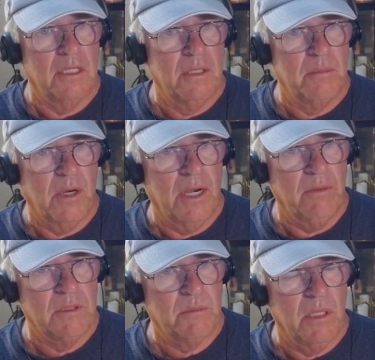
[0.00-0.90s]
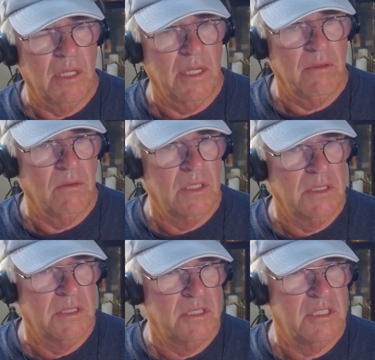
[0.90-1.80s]
number 8 was playing
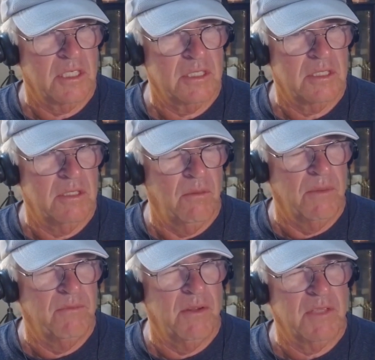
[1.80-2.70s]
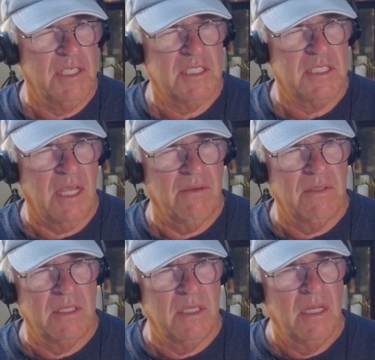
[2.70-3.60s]

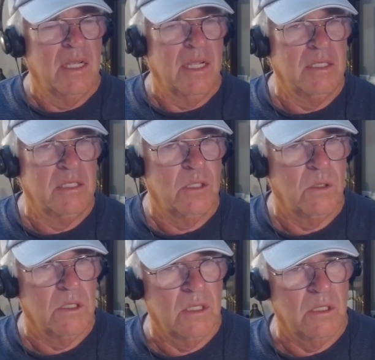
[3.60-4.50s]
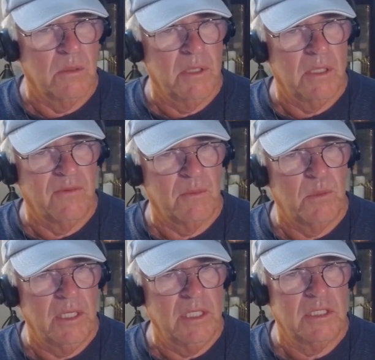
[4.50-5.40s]
157 into a little bit of a
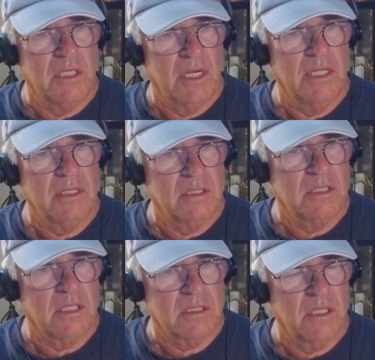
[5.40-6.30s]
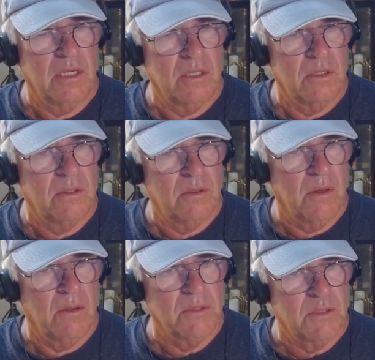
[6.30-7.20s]
breeze, and I hit the 6-iron.
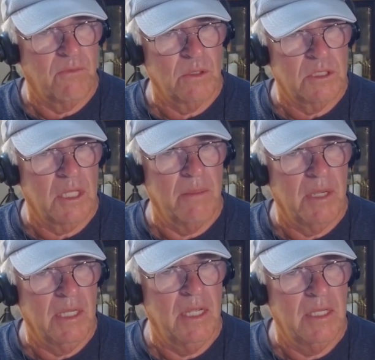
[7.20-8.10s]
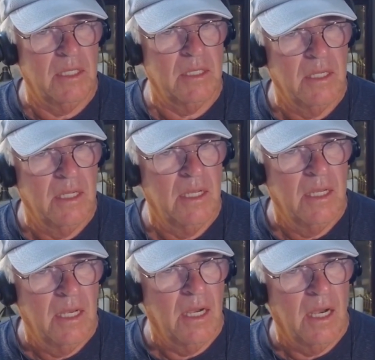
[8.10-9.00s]
It was the first time I hit it
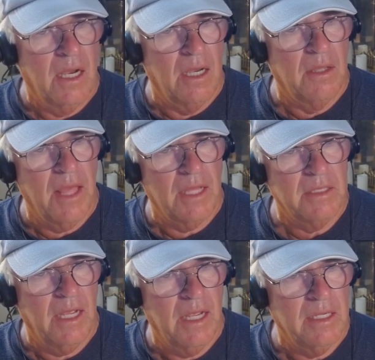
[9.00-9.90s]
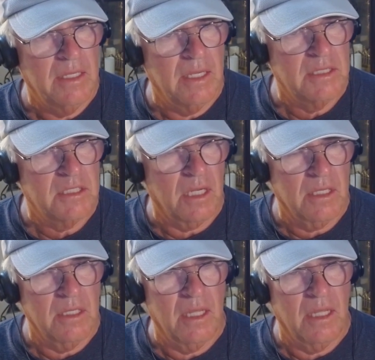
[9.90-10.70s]
that day, and I stuck it